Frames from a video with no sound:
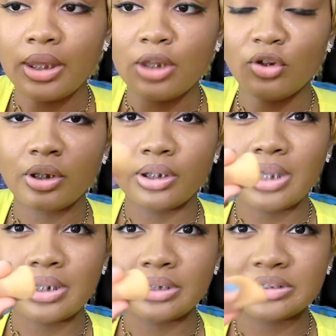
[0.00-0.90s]
and you're gonna
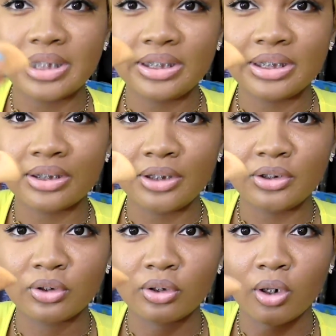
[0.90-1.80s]
kind of take it
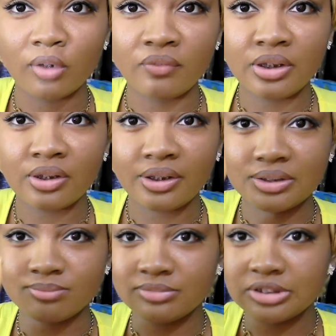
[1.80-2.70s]
like you're curving it like
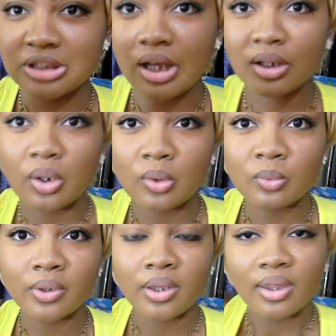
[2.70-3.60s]
a
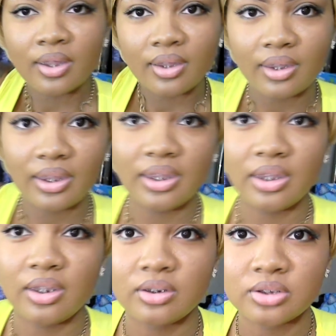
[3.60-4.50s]
taco,
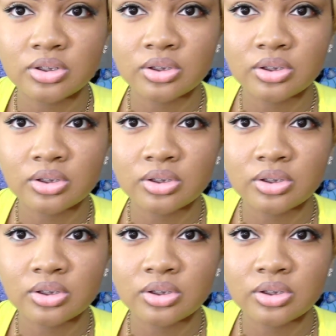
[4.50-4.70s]
and